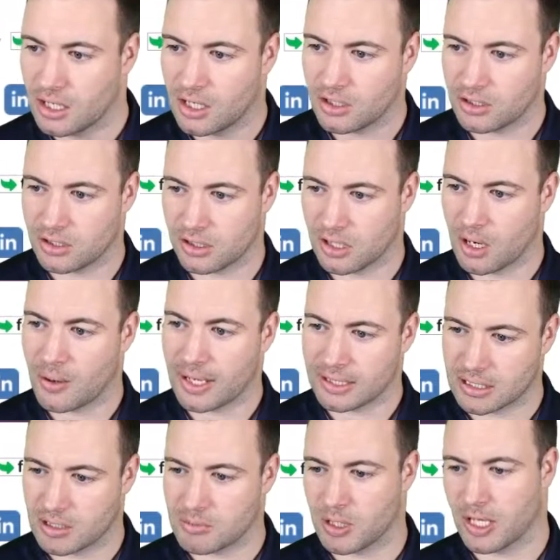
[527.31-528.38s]
You can go out
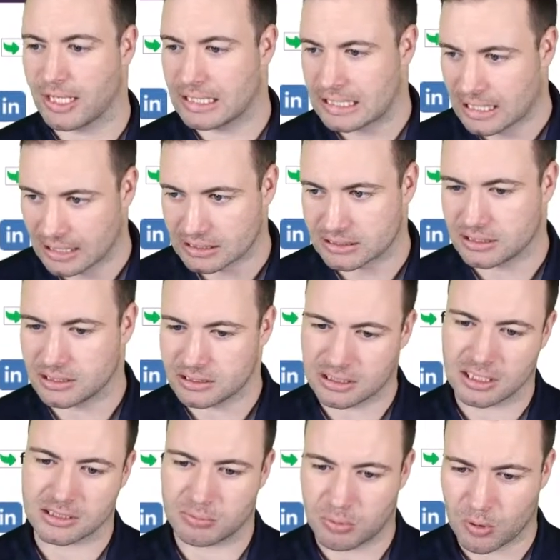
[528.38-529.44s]
there and be like, yes, this
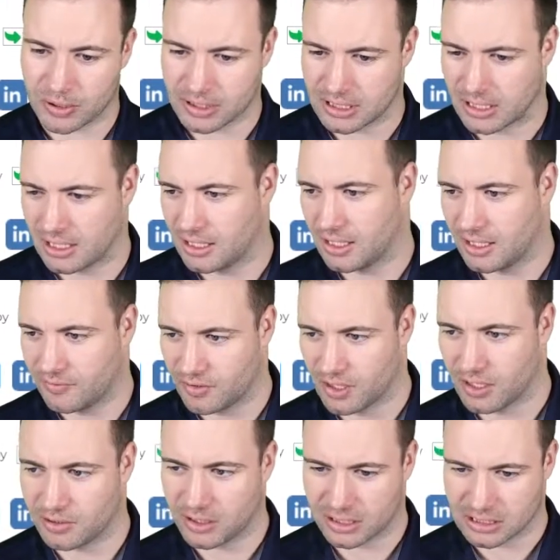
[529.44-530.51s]
does point to here, even though
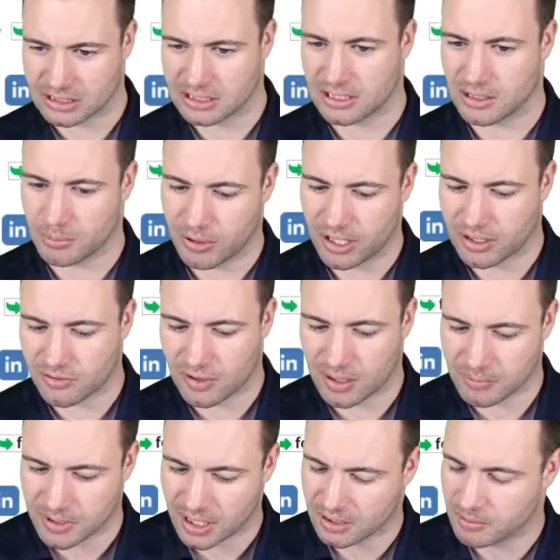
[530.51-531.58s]
you can see the breadcrumb
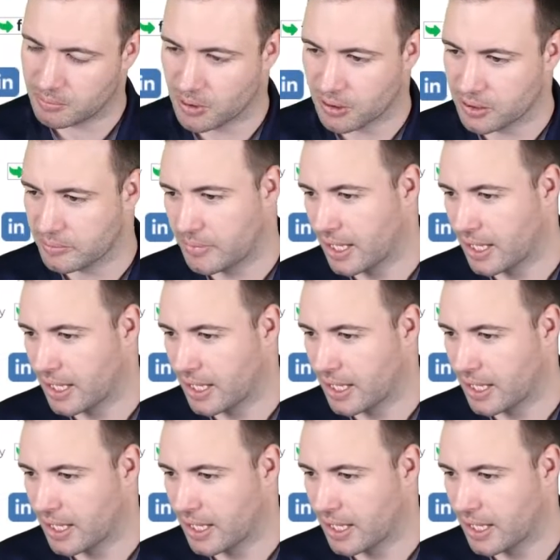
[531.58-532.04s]
down the bottom,